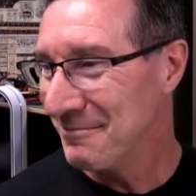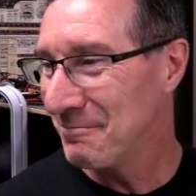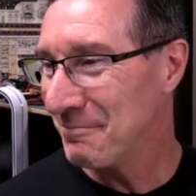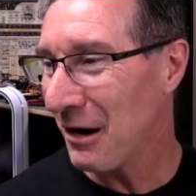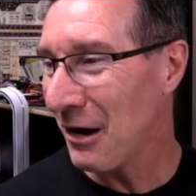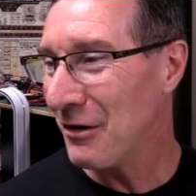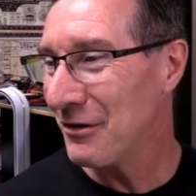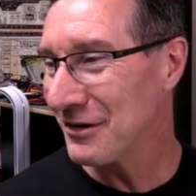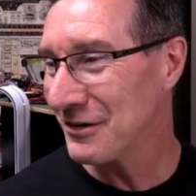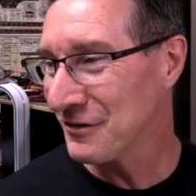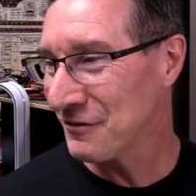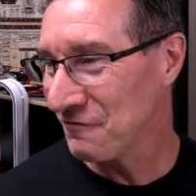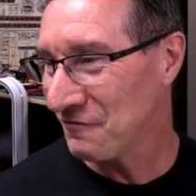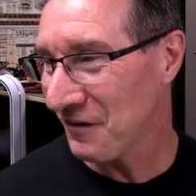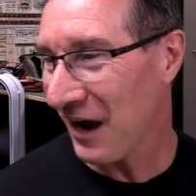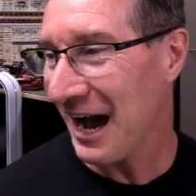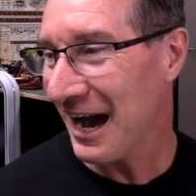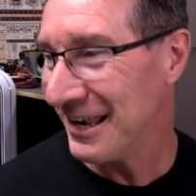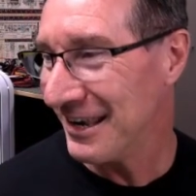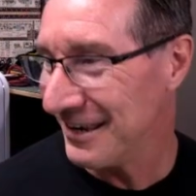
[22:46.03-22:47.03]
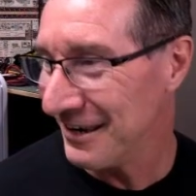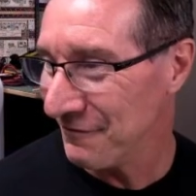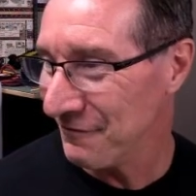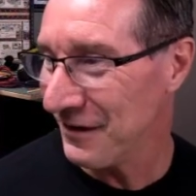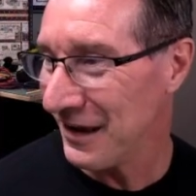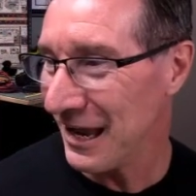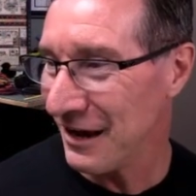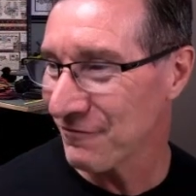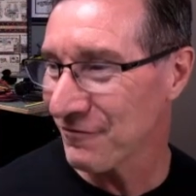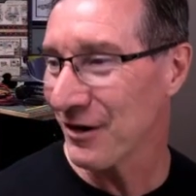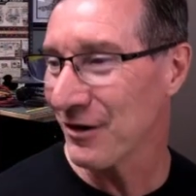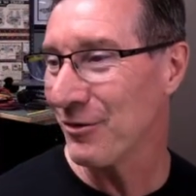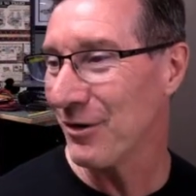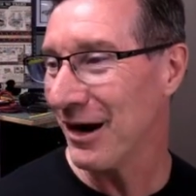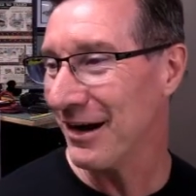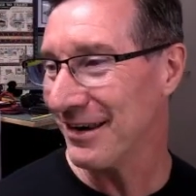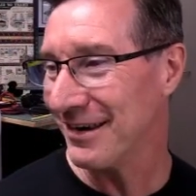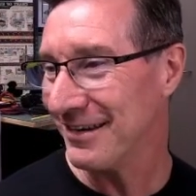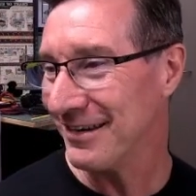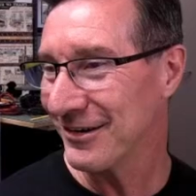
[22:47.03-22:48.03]
Bonus fun for
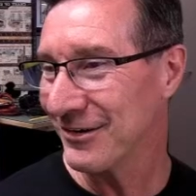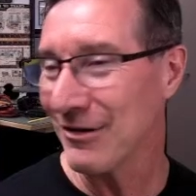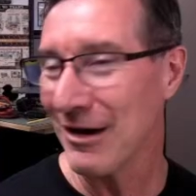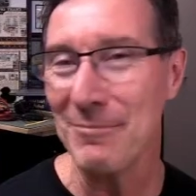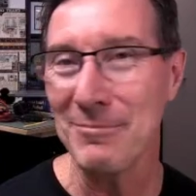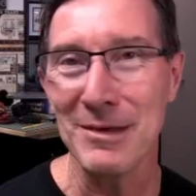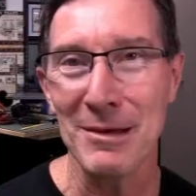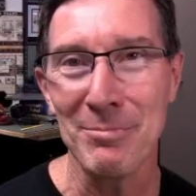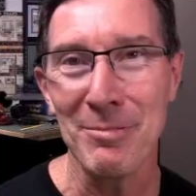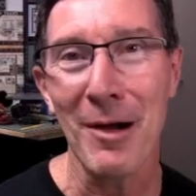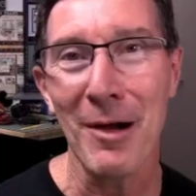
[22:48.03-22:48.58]
everyone. Grab your